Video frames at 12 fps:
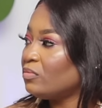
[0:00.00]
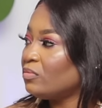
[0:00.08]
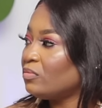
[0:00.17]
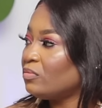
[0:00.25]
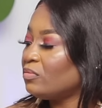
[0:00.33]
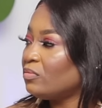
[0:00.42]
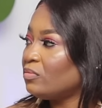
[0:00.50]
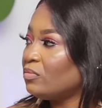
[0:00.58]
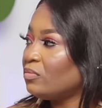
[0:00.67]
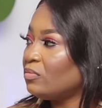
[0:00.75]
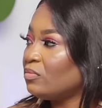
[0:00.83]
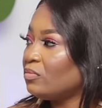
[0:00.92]

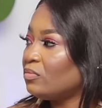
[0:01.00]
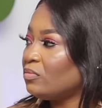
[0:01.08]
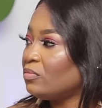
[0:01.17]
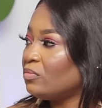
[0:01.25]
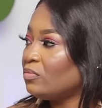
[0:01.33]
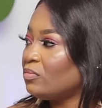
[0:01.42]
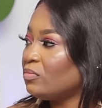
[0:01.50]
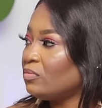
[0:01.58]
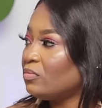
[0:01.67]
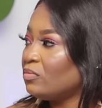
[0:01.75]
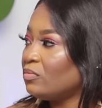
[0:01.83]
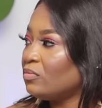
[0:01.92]

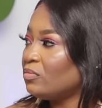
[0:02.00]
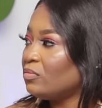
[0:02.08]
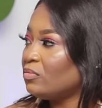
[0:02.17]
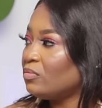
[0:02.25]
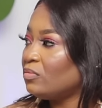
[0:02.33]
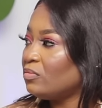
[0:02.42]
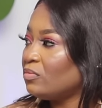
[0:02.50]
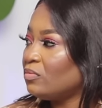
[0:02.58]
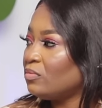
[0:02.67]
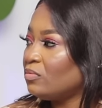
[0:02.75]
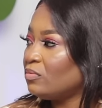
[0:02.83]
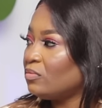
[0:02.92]

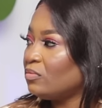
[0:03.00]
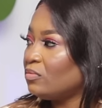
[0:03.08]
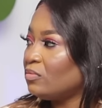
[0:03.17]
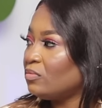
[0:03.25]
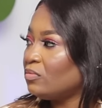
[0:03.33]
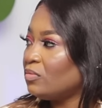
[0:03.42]
The person shown says nothing.